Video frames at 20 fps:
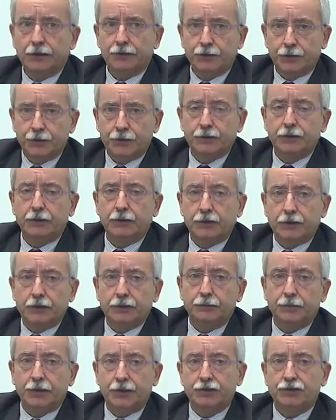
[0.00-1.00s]
treat
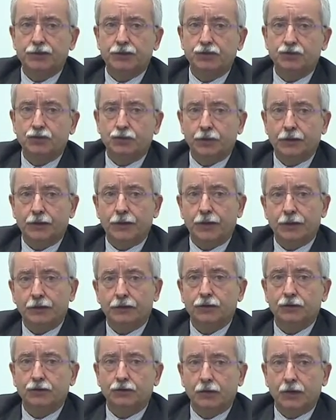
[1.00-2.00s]
these patients with
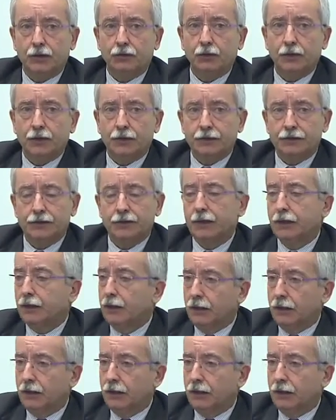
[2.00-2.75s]
anticoagulants